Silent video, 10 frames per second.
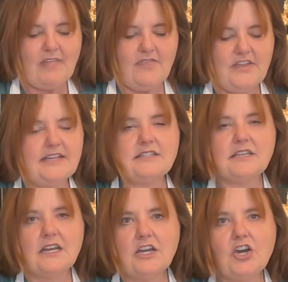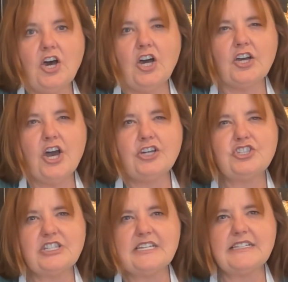And then it's gonna cook
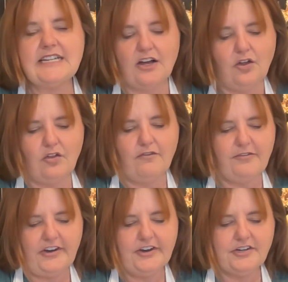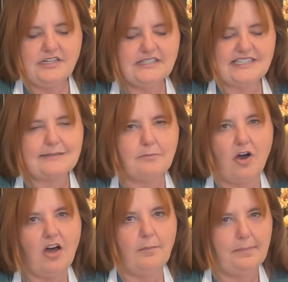just until very
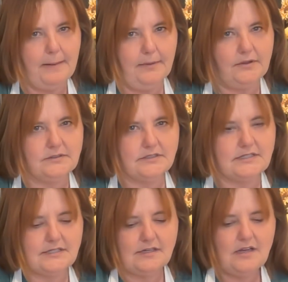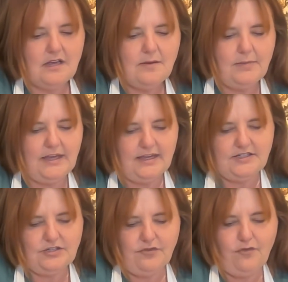small bubbles begin
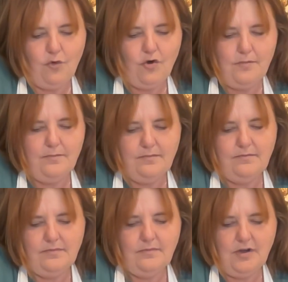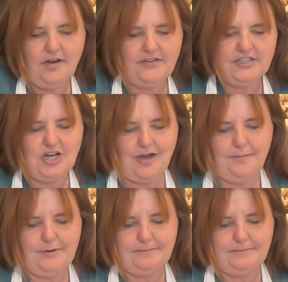to form on the top.